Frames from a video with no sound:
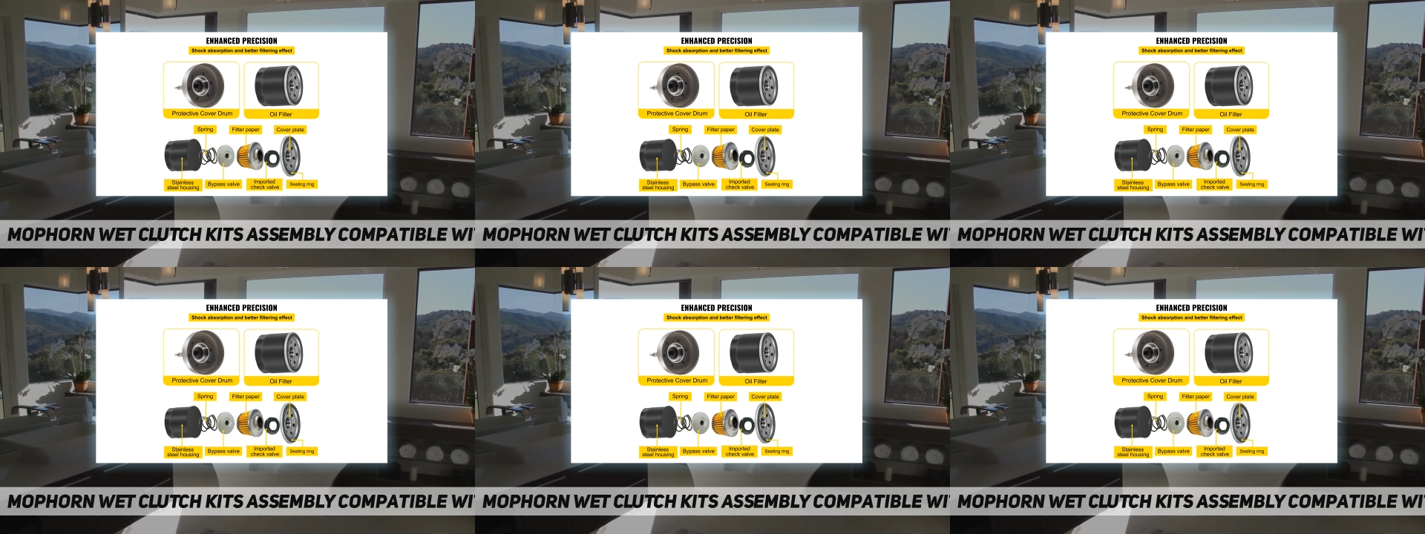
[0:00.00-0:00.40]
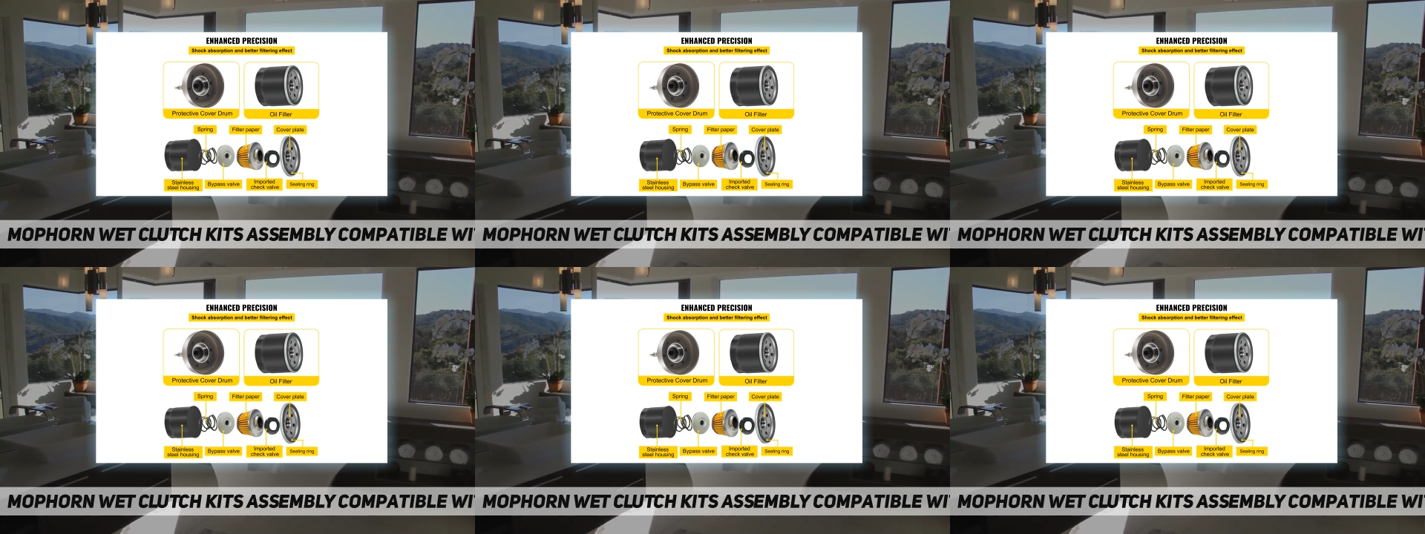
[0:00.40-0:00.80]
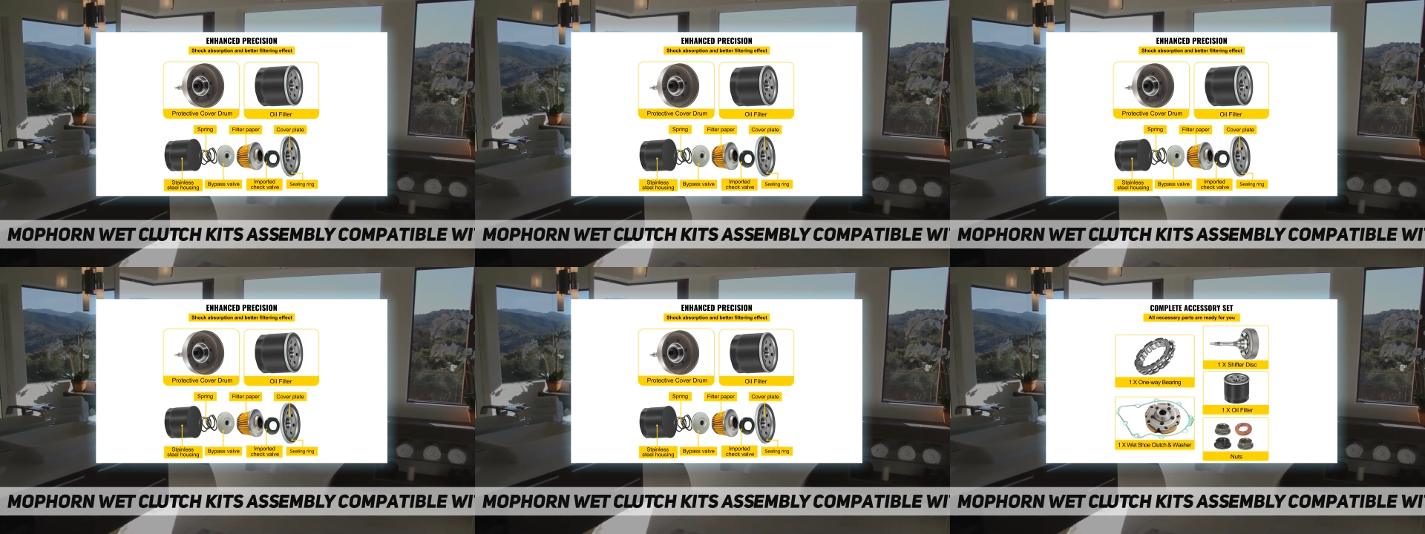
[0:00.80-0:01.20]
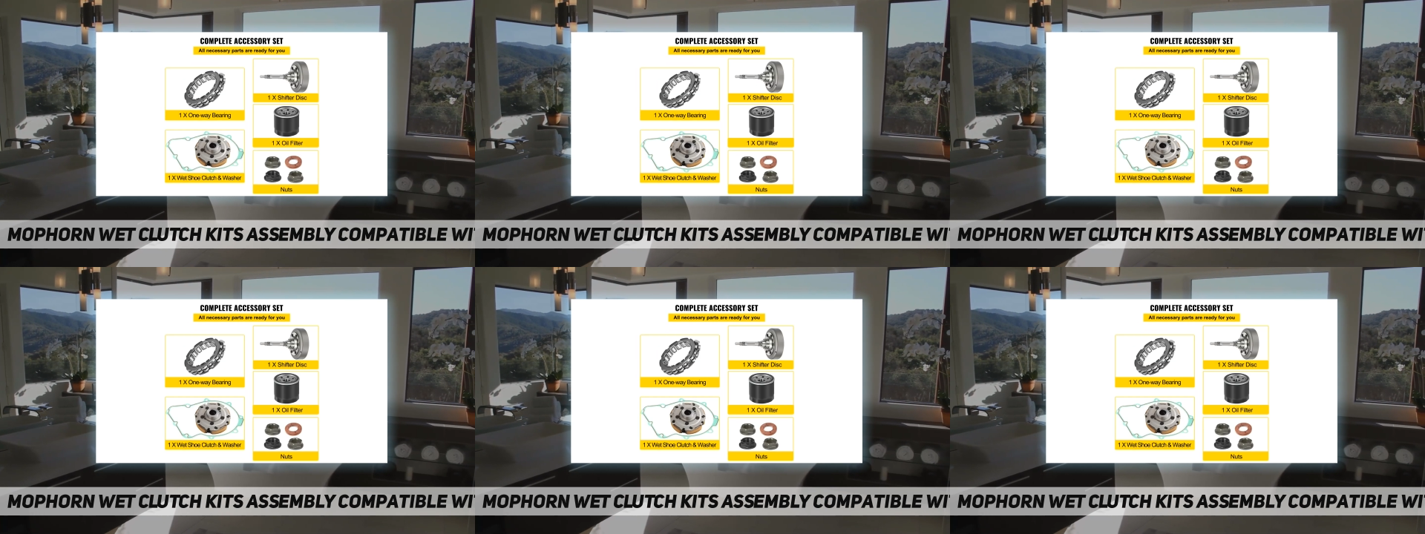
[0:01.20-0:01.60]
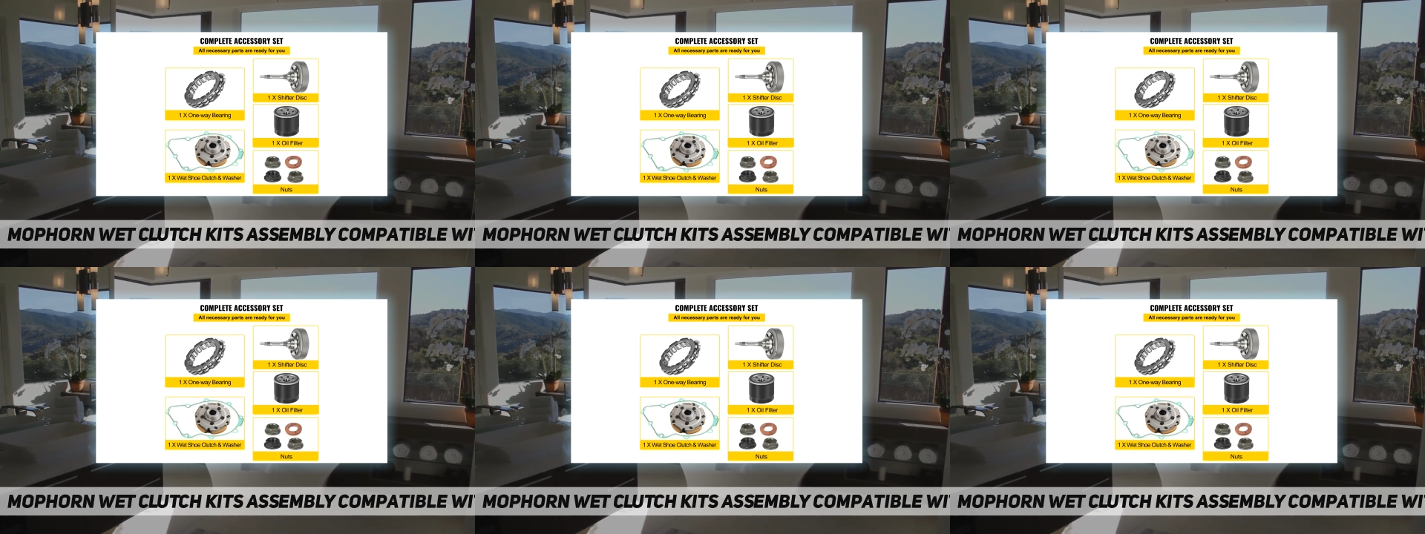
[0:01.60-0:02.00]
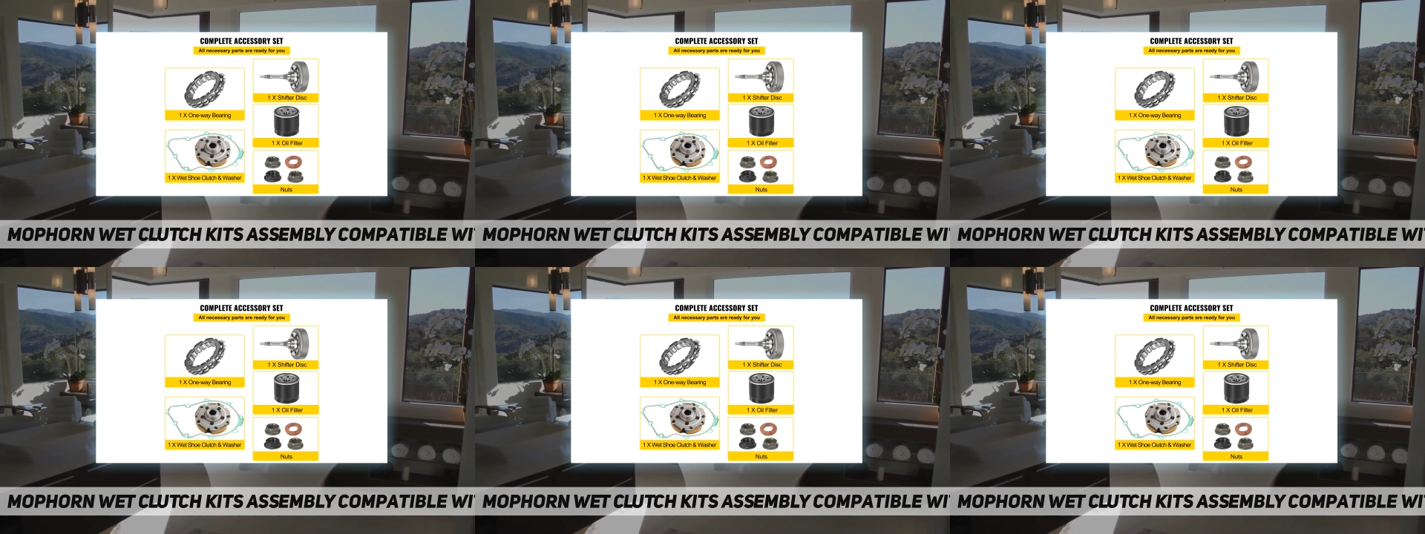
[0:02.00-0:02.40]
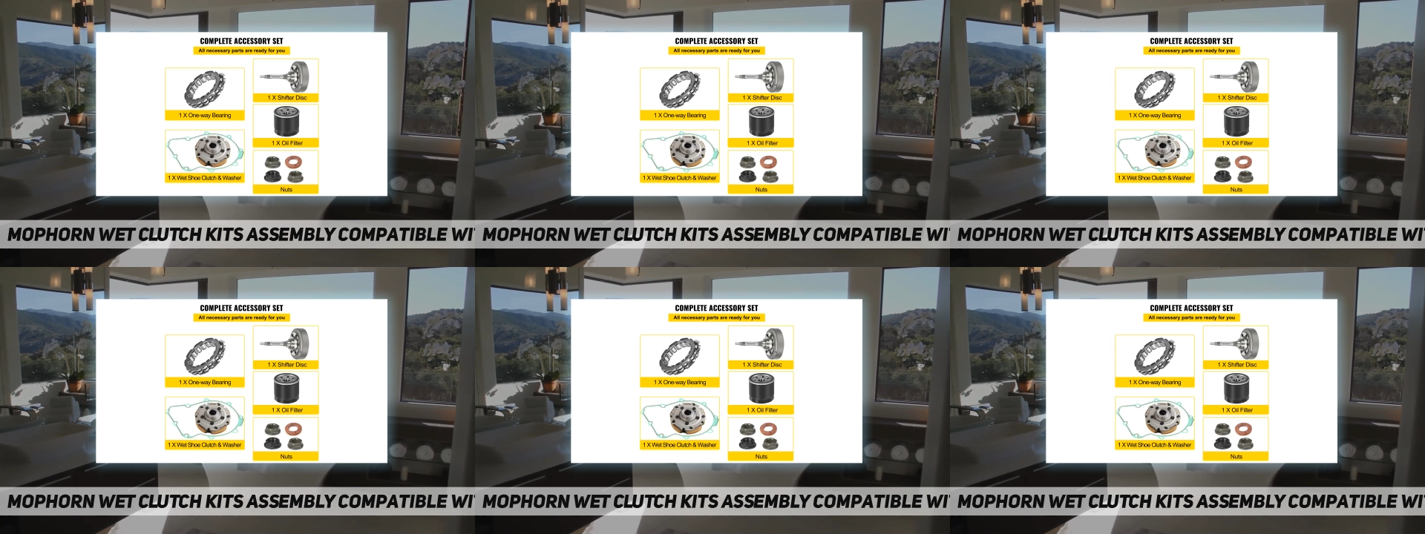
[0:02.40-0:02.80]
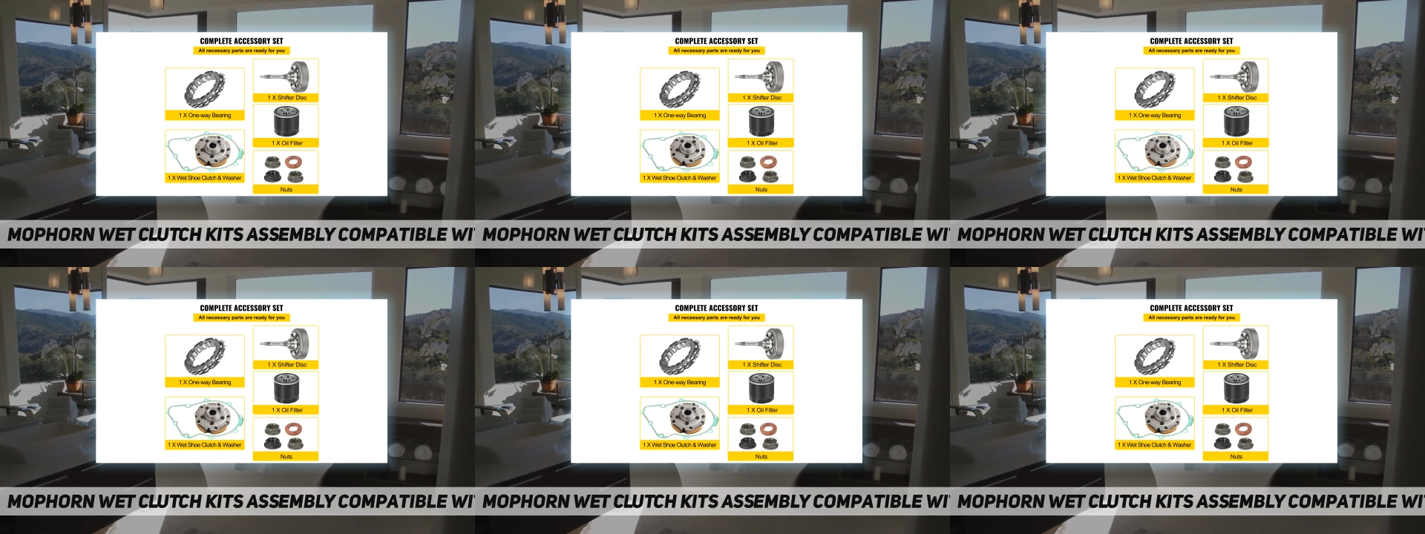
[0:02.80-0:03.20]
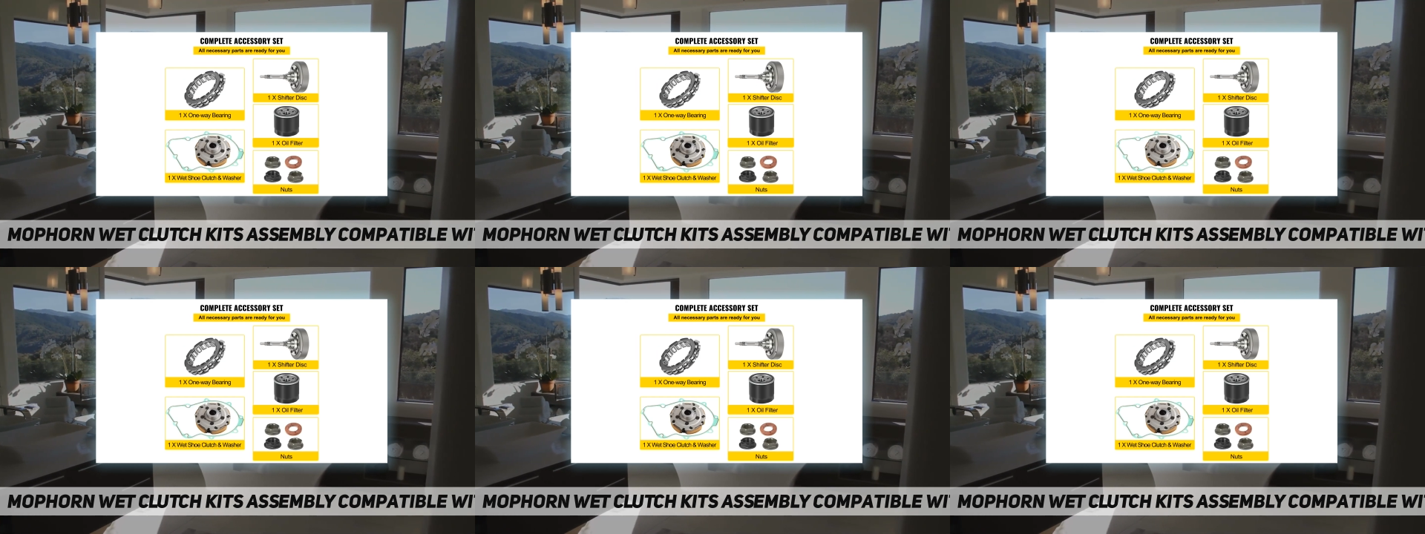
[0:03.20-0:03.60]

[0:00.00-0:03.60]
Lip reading: No face is visible, so there are no lips to read.